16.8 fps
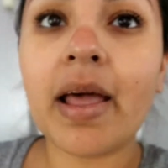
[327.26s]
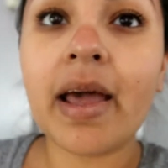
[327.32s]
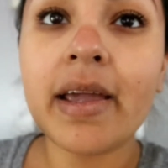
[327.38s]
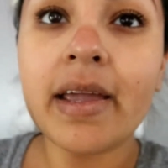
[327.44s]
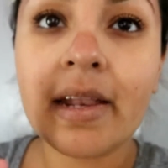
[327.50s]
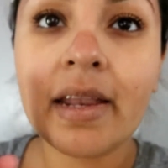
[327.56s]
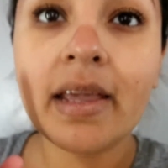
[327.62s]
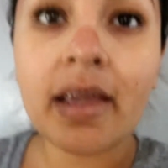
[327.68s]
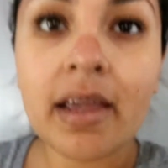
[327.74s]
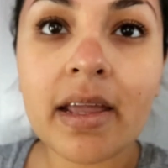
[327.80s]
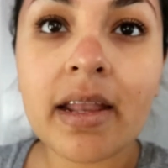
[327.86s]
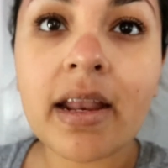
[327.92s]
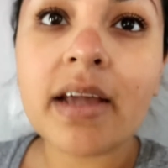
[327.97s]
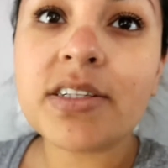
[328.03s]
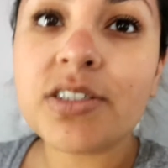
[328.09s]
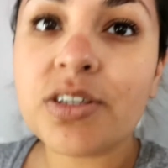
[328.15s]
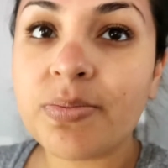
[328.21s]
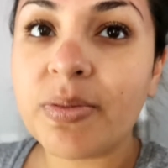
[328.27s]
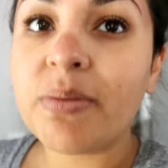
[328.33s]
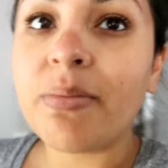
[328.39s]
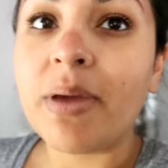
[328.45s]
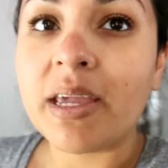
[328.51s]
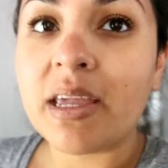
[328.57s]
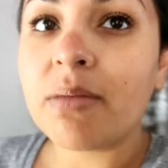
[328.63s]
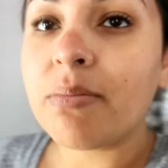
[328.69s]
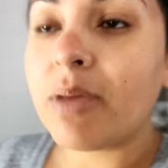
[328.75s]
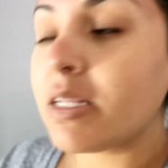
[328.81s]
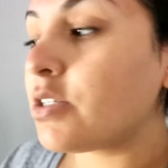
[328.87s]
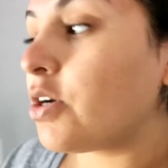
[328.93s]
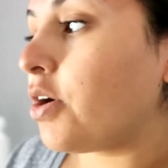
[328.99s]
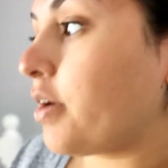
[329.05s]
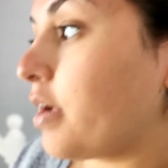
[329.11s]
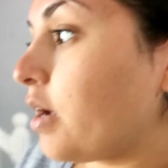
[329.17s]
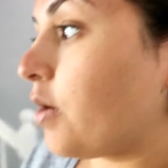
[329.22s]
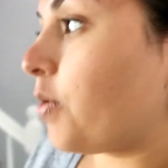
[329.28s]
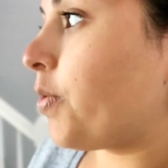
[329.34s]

lagging it, and I should be making my Target